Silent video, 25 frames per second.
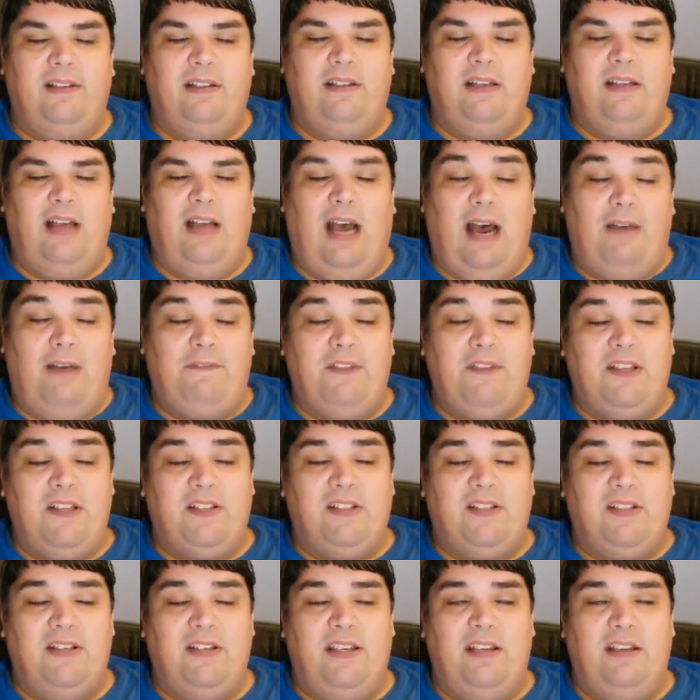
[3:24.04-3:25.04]

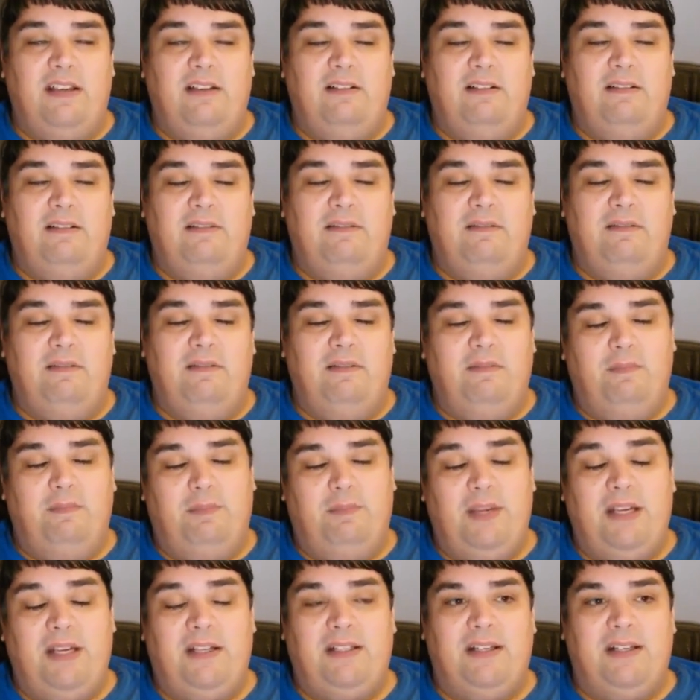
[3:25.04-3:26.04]
Obviously,
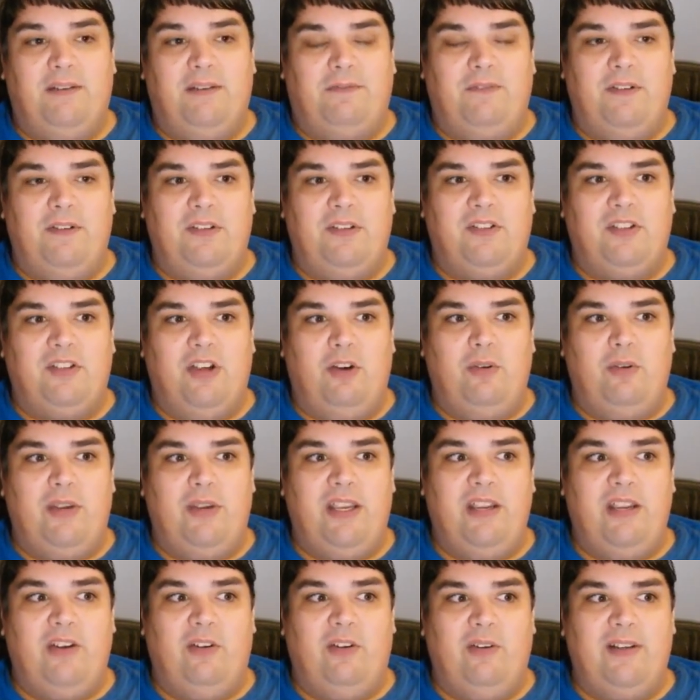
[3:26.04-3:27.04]
big difference though
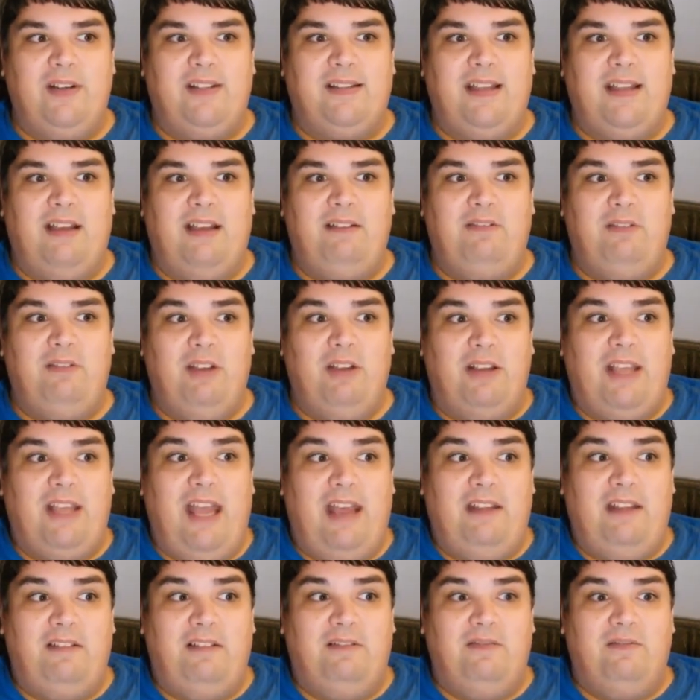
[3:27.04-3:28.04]
here is that
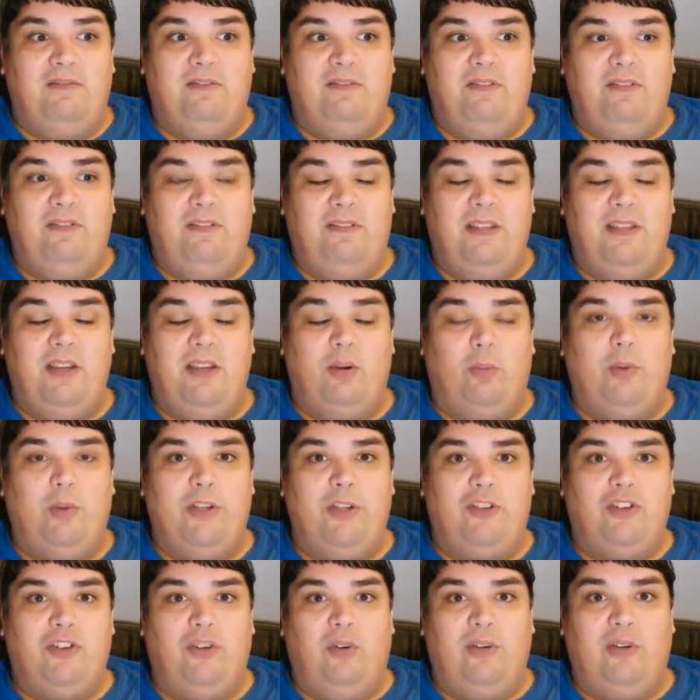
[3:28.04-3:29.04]
again, the
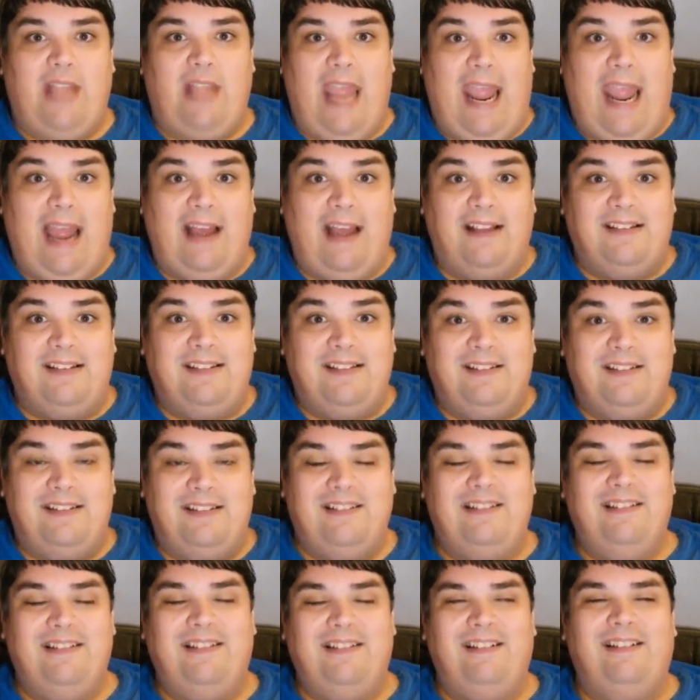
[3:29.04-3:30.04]
original cast
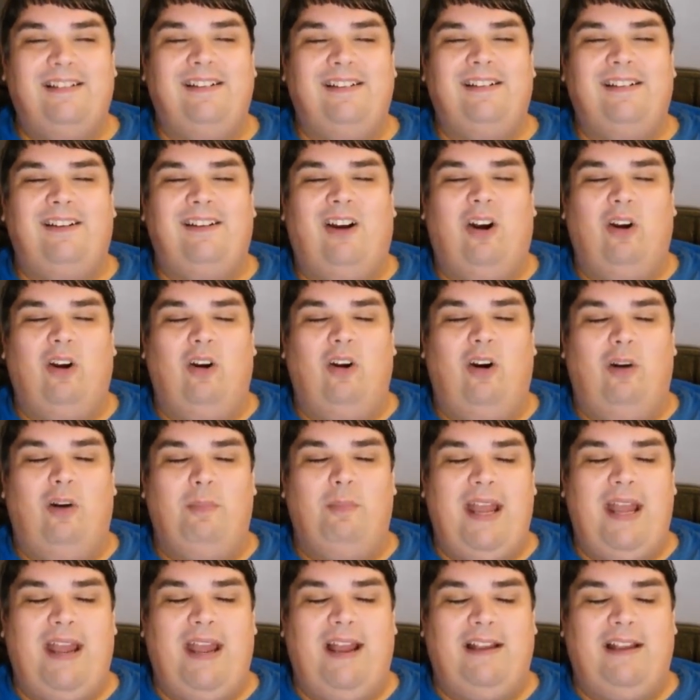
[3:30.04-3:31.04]
are all
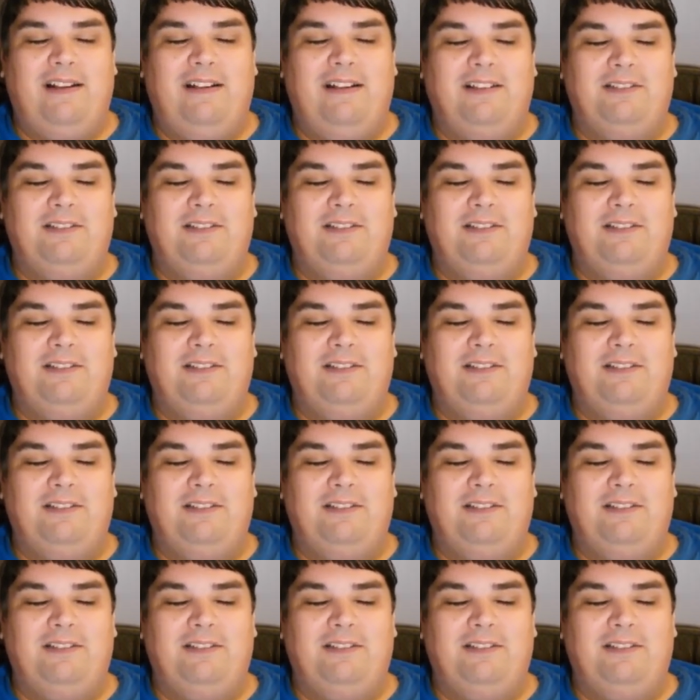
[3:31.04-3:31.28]
back.